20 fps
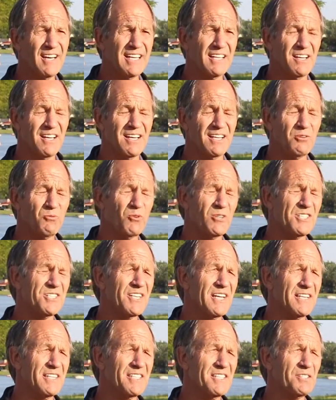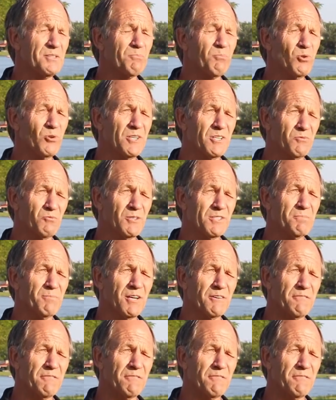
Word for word: I, I don't want to say disappointed with